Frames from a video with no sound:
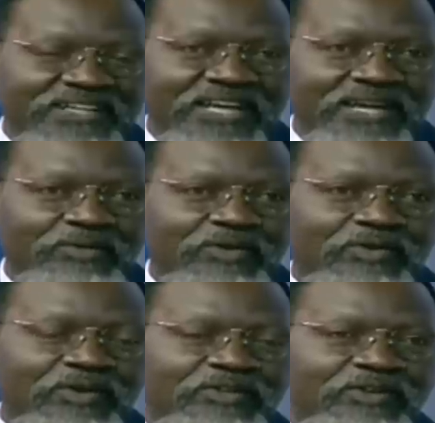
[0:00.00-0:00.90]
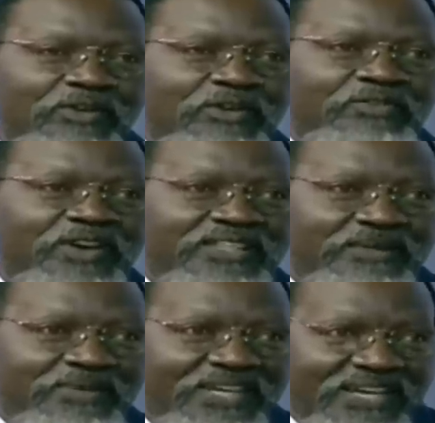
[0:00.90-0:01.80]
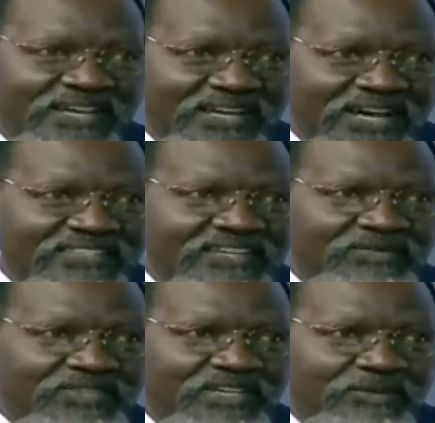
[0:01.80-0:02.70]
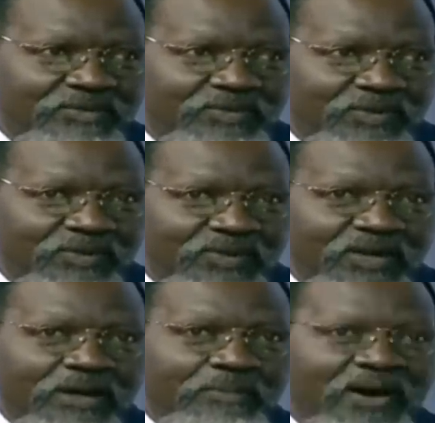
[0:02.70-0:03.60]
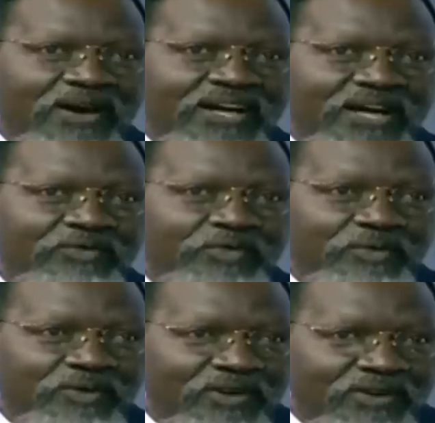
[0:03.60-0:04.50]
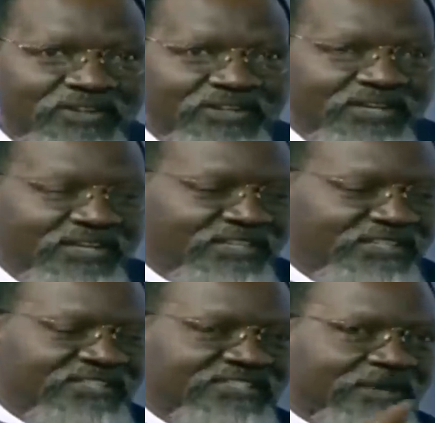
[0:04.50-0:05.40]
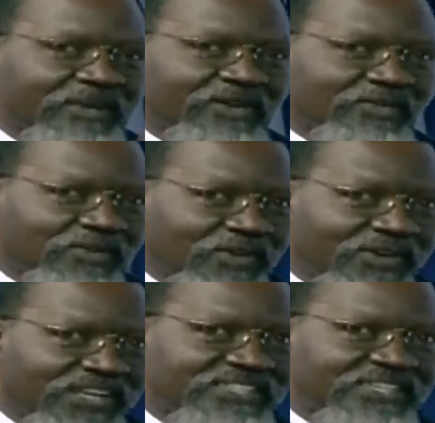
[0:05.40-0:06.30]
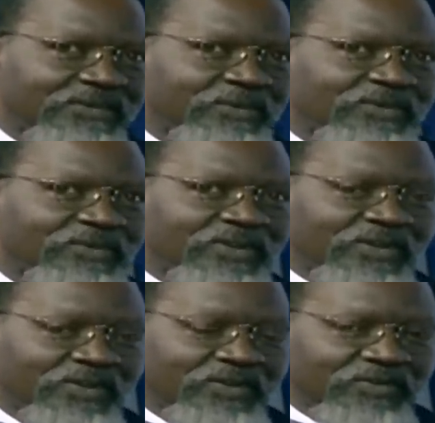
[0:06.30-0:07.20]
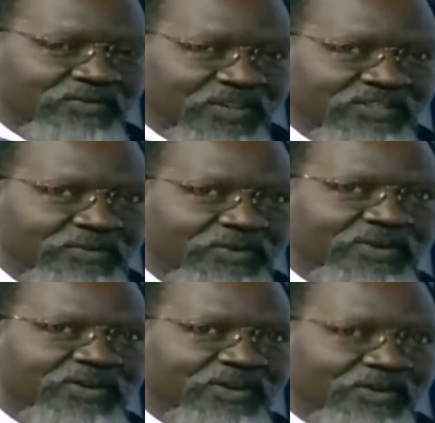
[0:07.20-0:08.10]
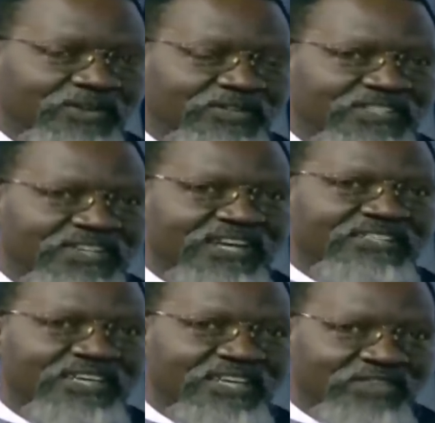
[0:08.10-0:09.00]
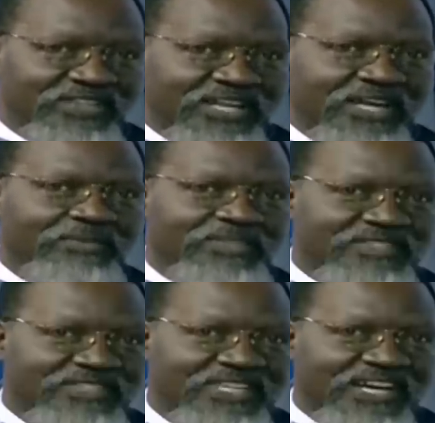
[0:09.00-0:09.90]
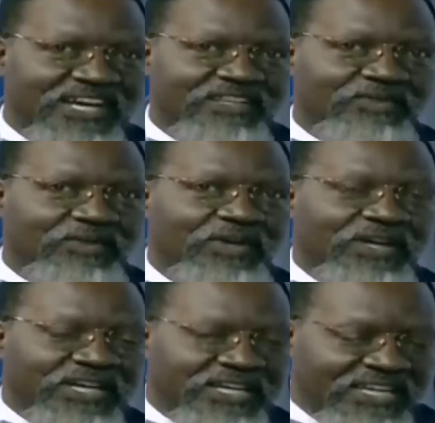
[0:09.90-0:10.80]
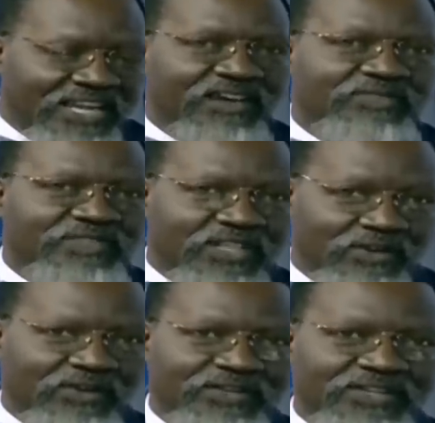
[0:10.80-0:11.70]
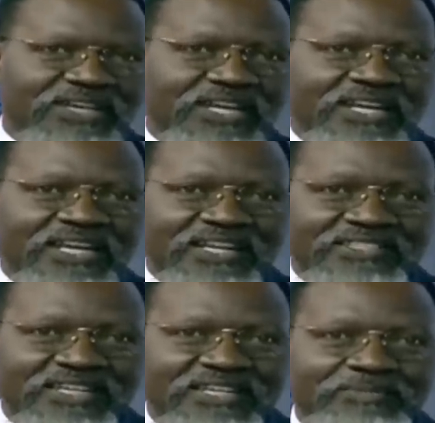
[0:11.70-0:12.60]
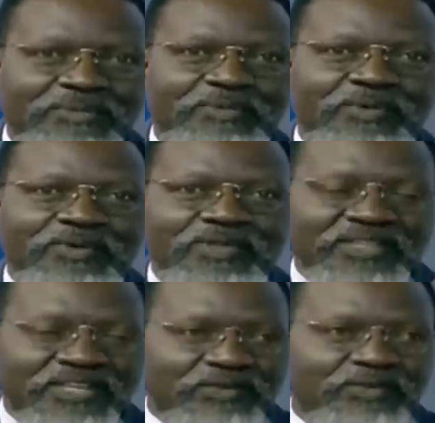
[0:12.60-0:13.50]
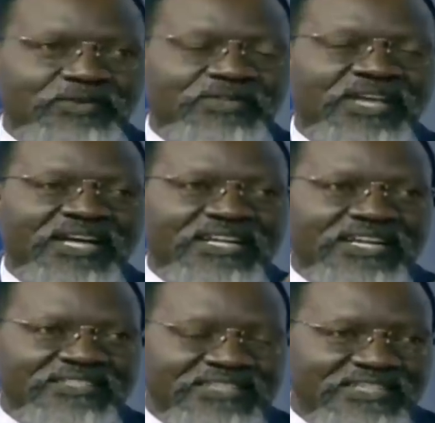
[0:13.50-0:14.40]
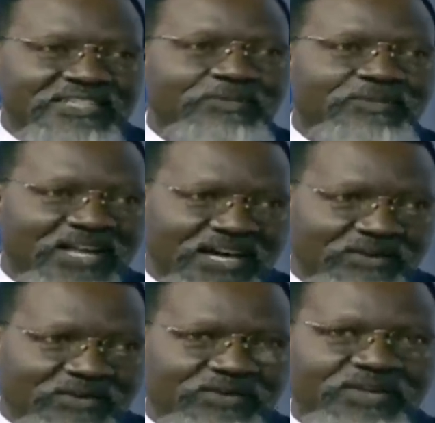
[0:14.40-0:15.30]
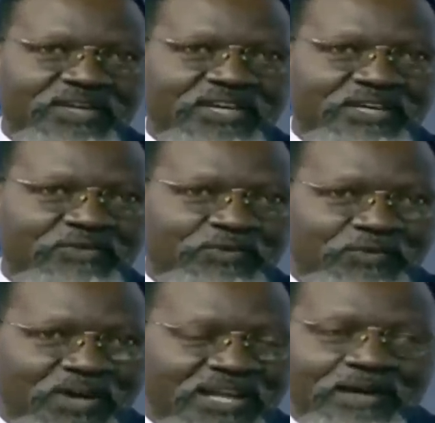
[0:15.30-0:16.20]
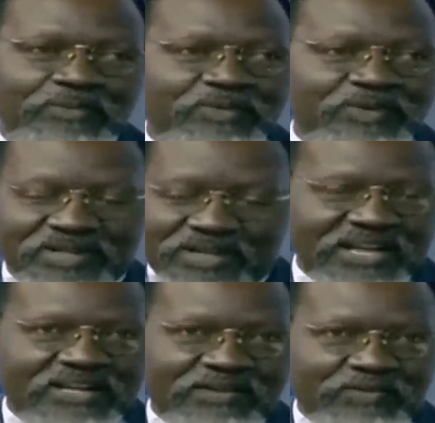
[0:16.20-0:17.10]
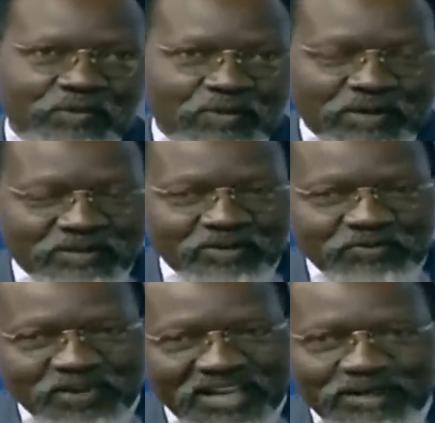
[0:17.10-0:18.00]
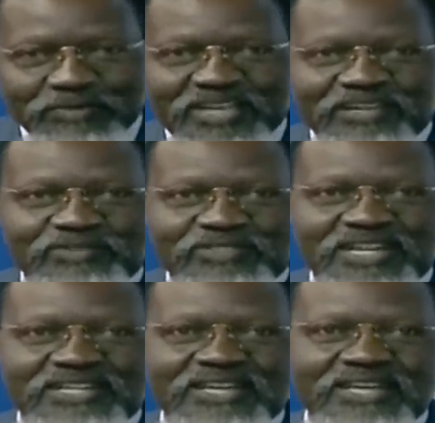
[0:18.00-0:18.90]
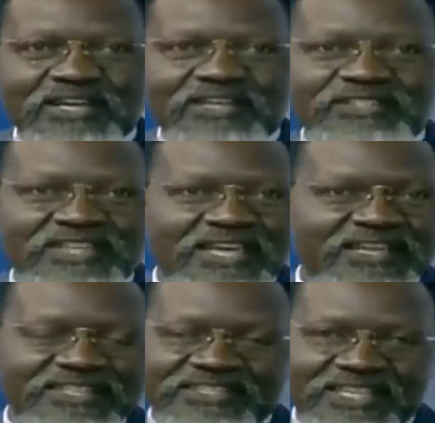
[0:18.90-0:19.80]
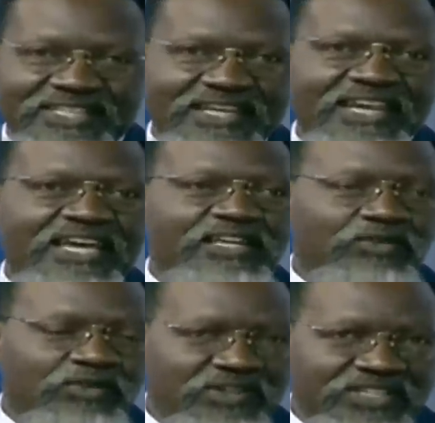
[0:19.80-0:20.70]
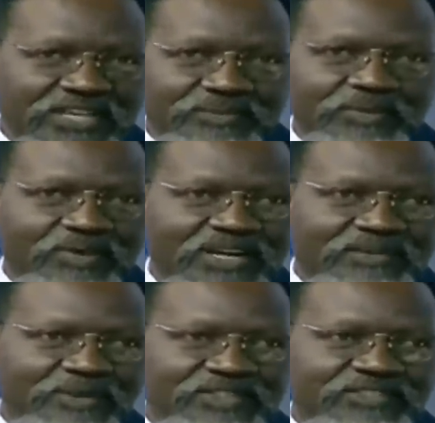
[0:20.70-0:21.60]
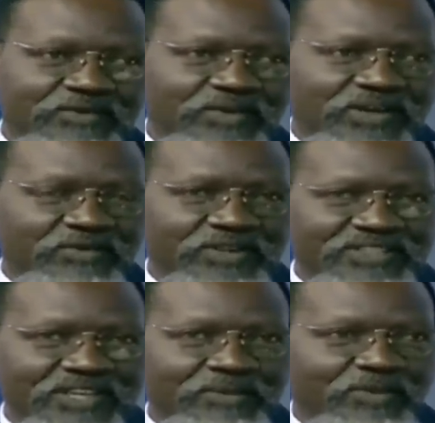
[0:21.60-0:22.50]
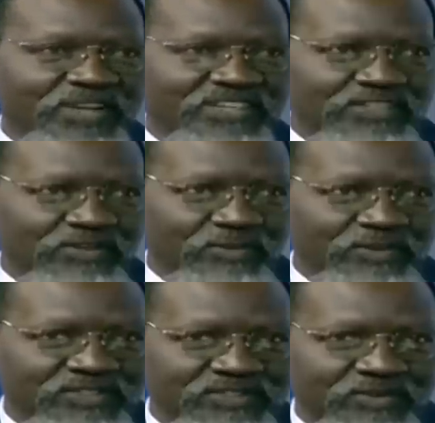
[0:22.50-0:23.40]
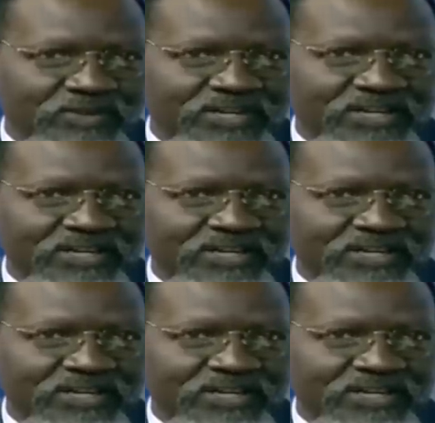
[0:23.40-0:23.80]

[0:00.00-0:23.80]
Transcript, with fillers: and I'm not going to glorify them here, as I've said before. Power comes from God. This is a man of God. I see him on, on Facebook, going to the church every time. He's a senior counsel. He loves the Lord. Let us tell people the truth and let us tell them now. If, and, I'm, and if, I mean, if you come here to start saying this and that, it will not help. Look at Moses Kuria, for example. Who doesn't know Moses Kuria?